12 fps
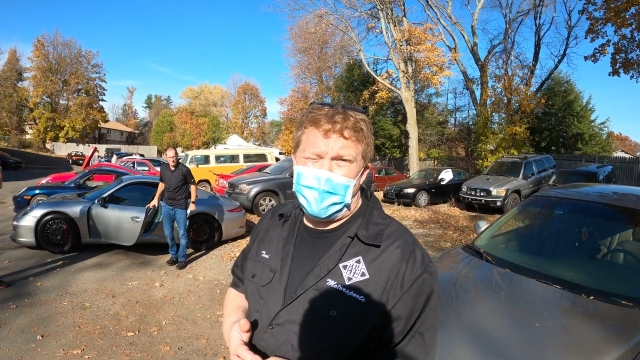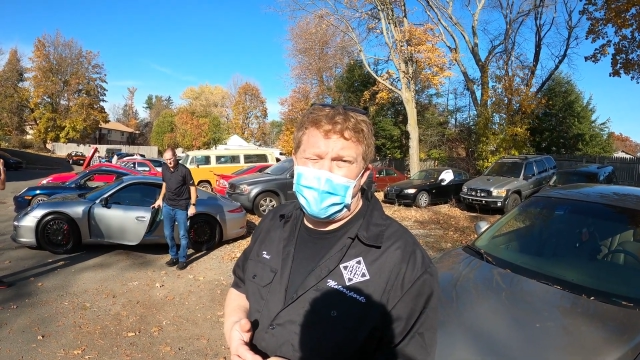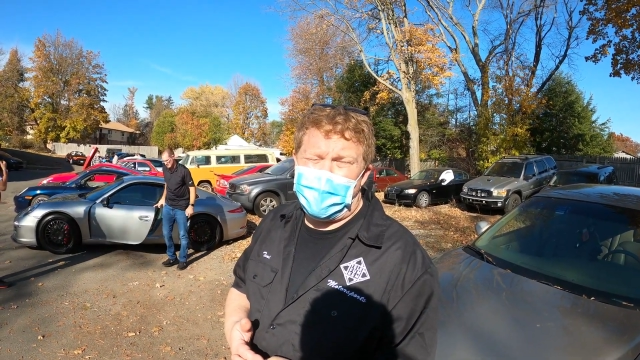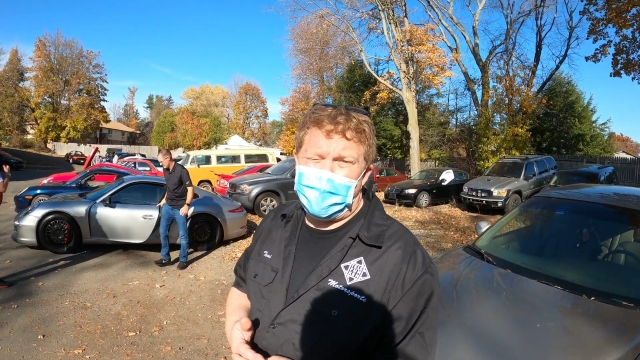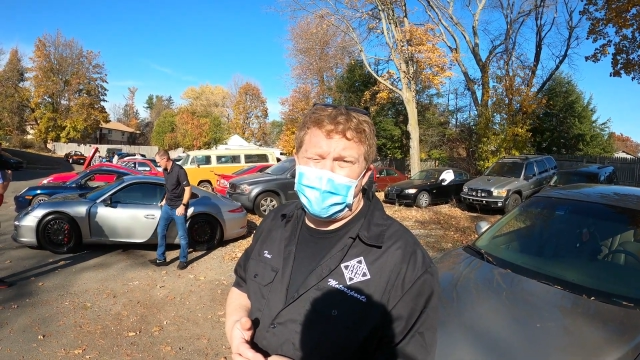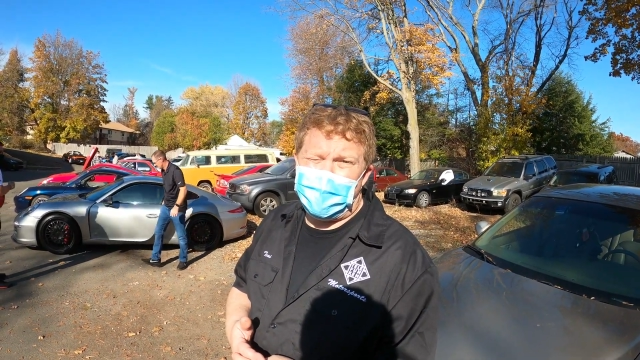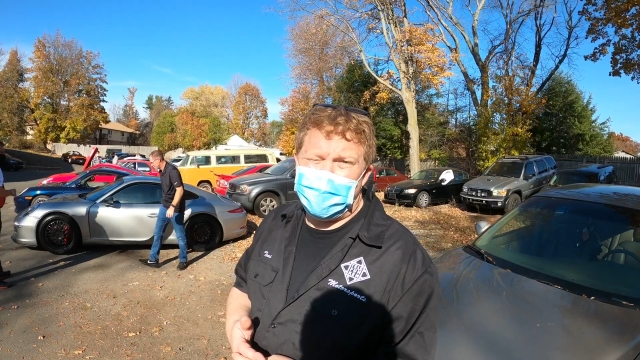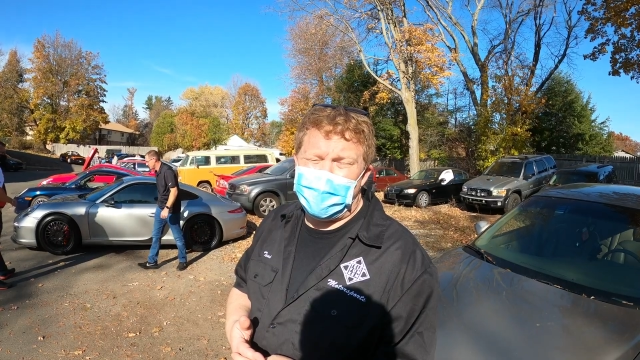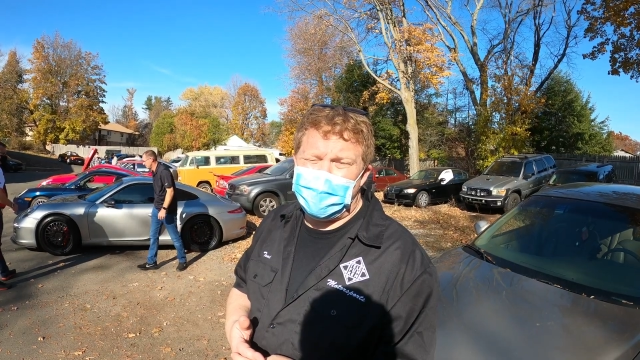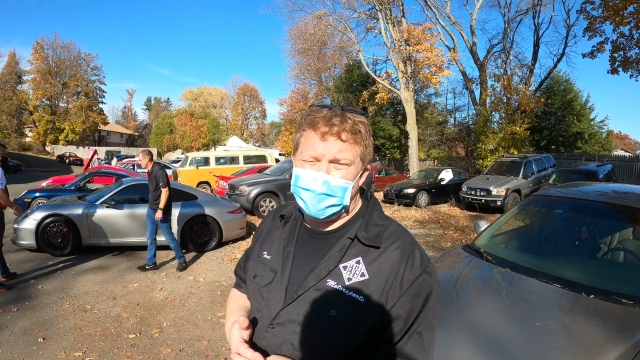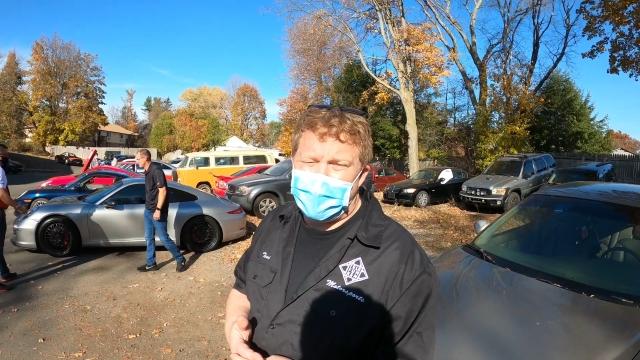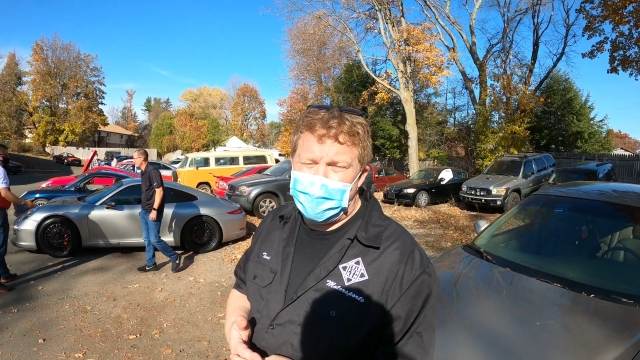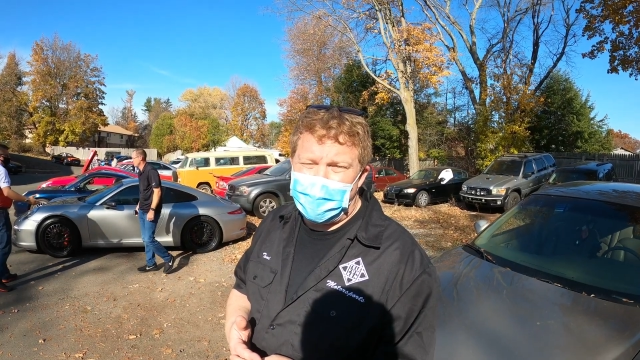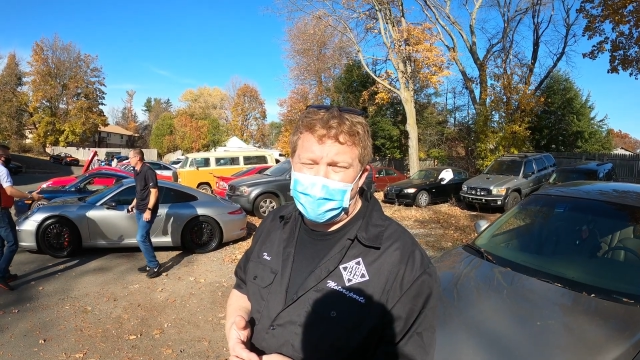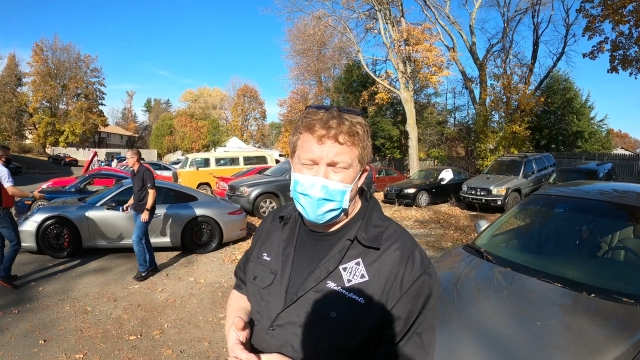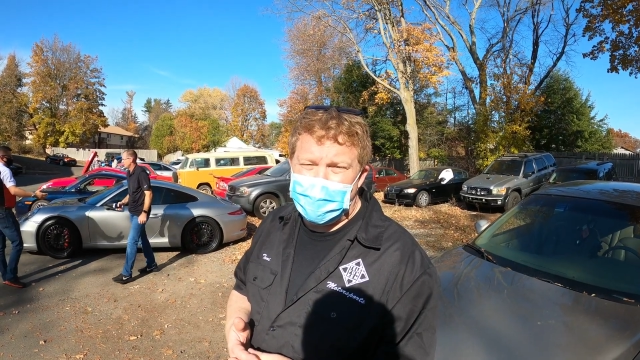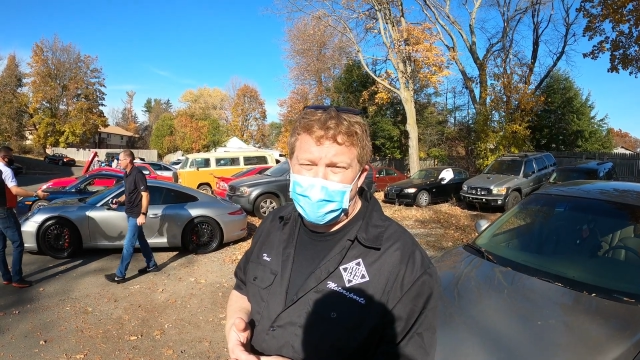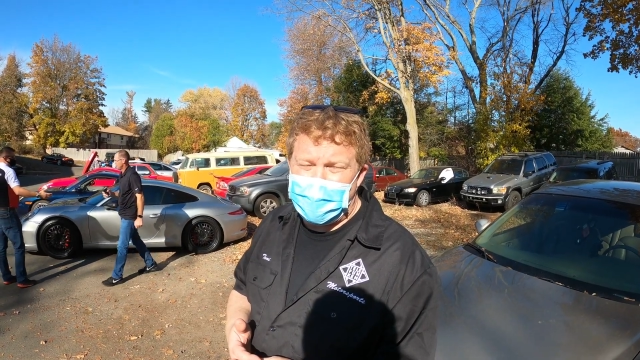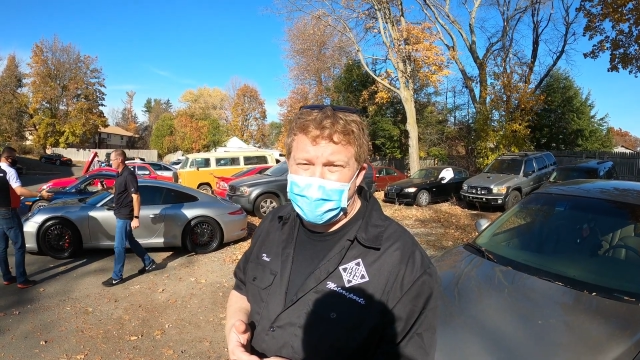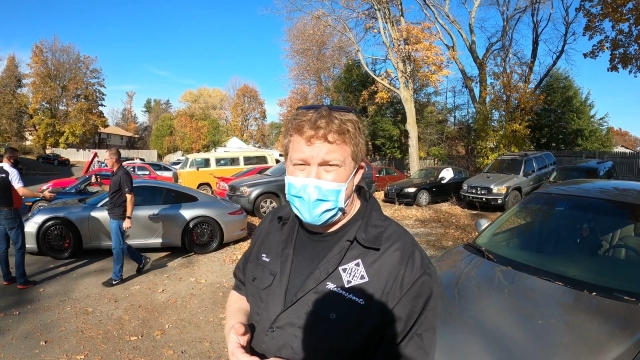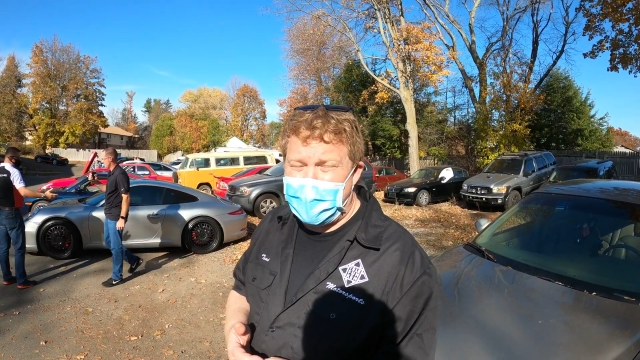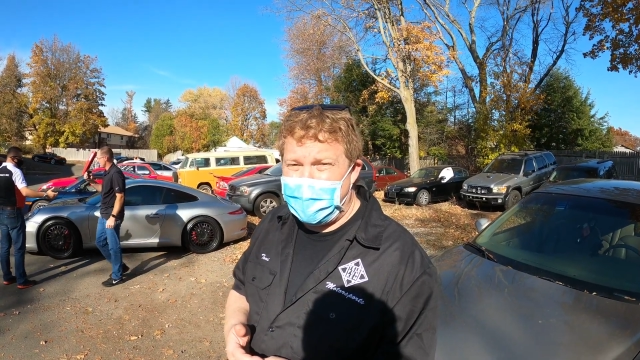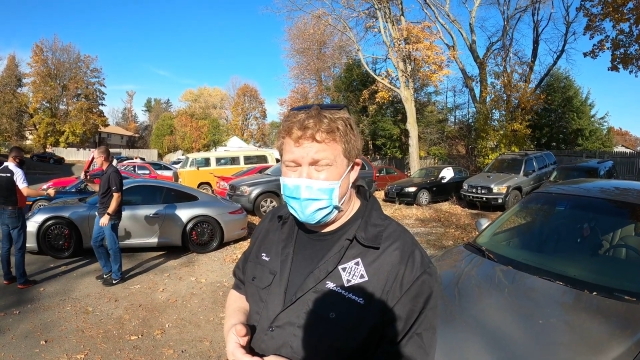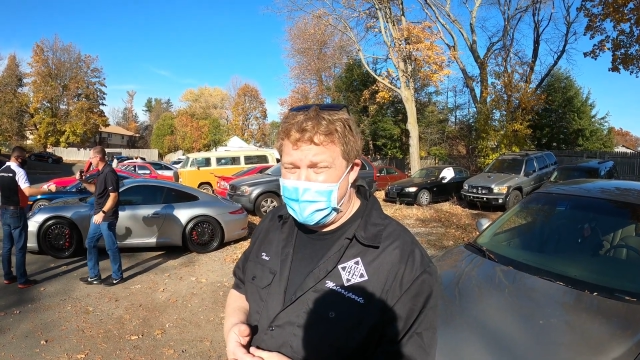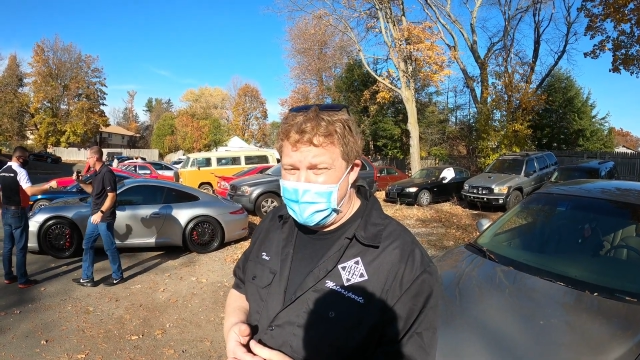are things that I really appreciate.